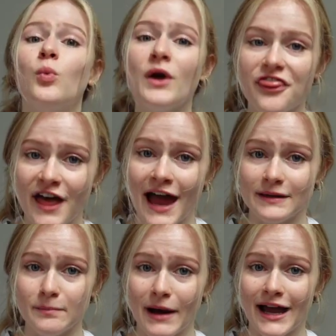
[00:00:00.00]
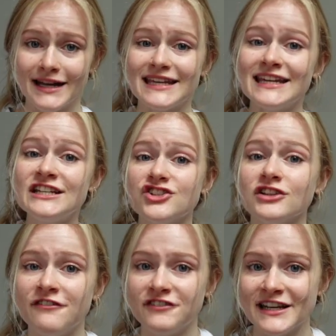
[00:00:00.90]
with that in mind, each
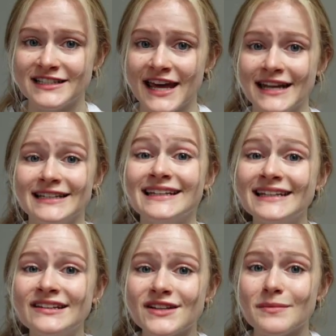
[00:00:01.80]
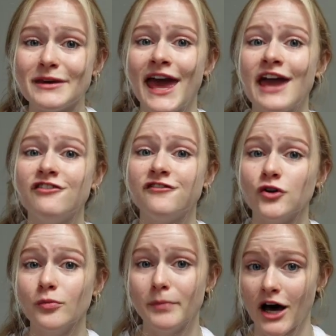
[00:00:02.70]
lifting day needs to be a
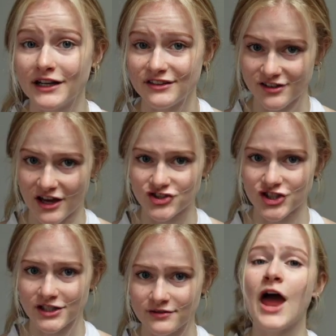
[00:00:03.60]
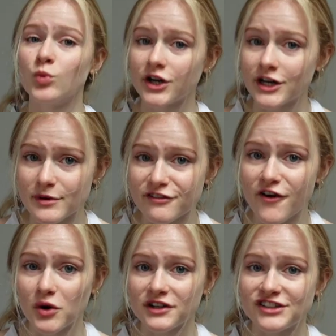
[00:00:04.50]
full body session, and we're going to be
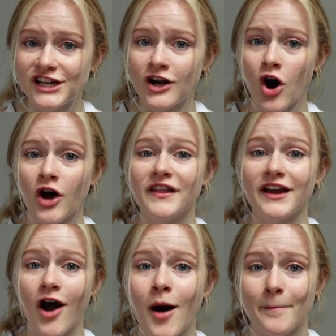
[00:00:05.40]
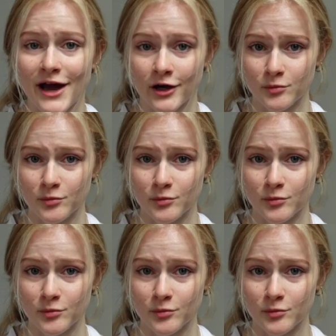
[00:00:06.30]
focusing on the compound